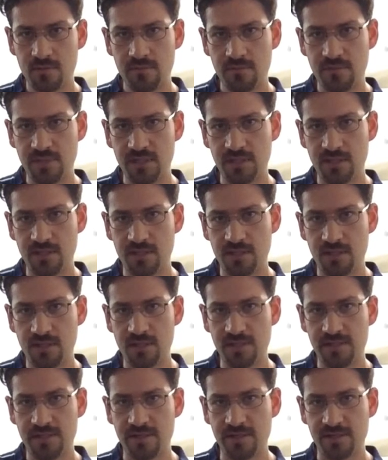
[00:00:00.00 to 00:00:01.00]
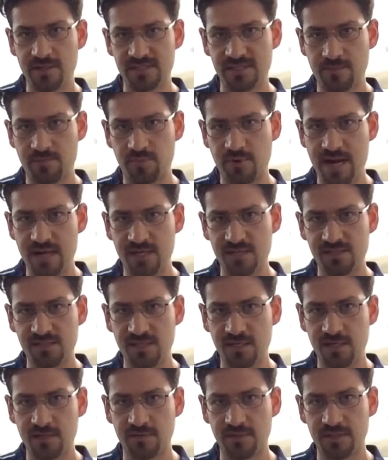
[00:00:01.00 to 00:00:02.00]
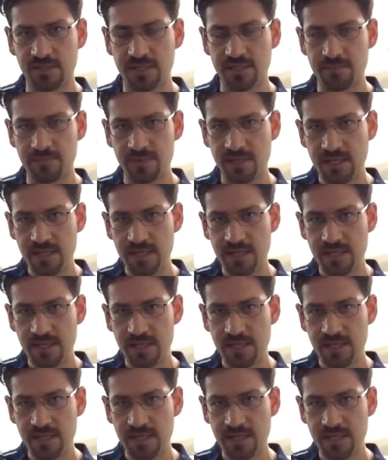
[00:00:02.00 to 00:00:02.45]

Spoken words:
right there. And there it is. I'm practicing going limp.